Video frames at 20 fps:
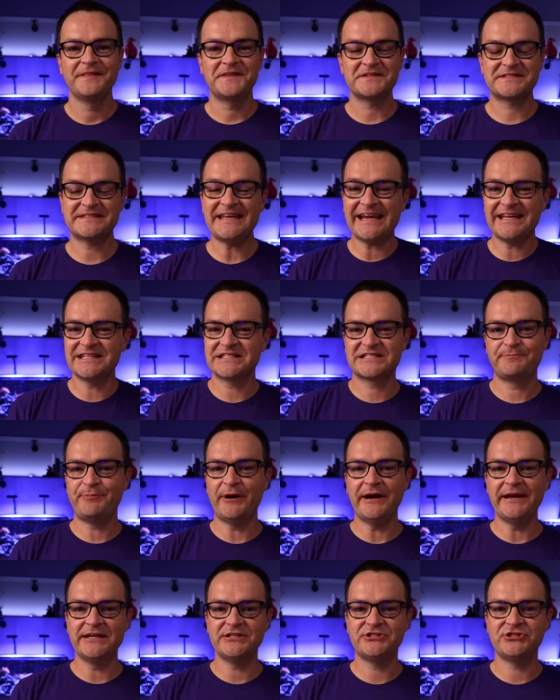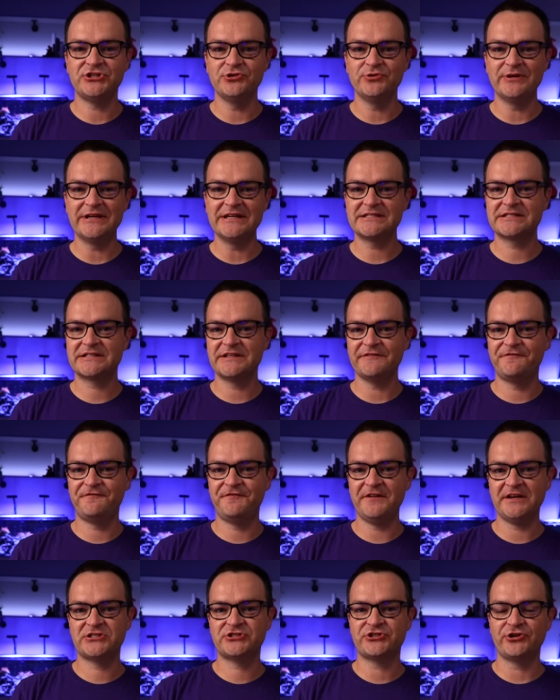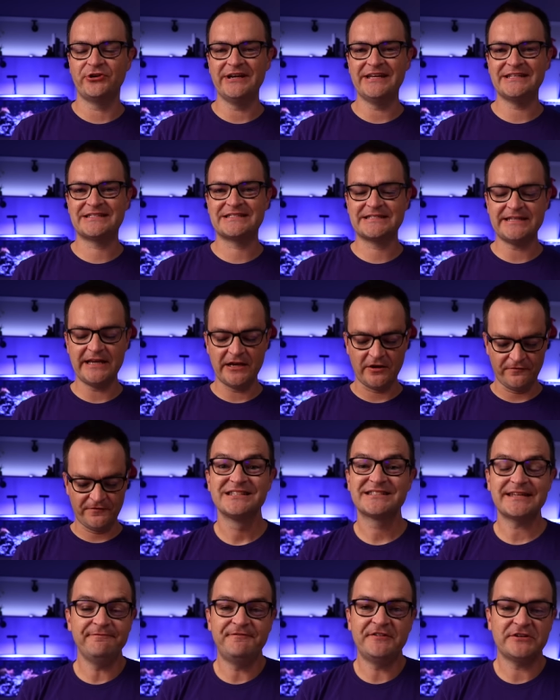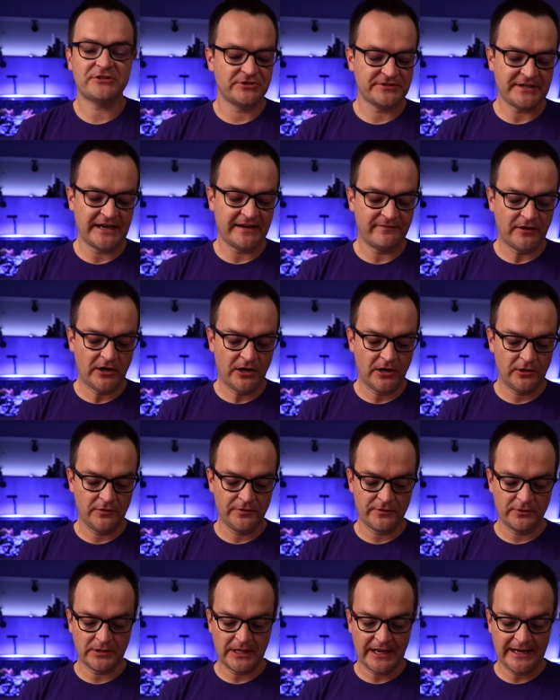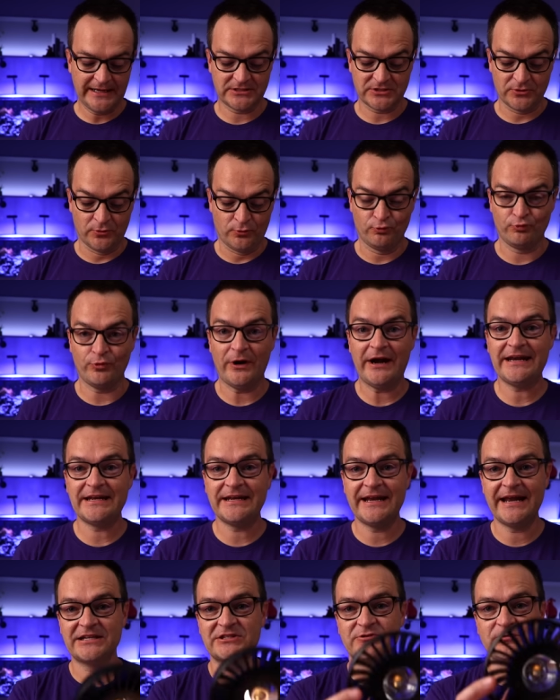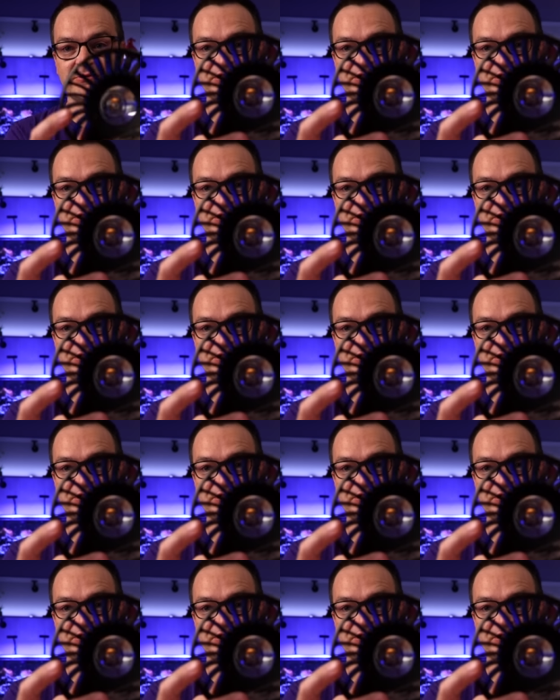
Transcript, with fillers: The second spread issue is the fixture itself. Some fixtures have all their lights right next to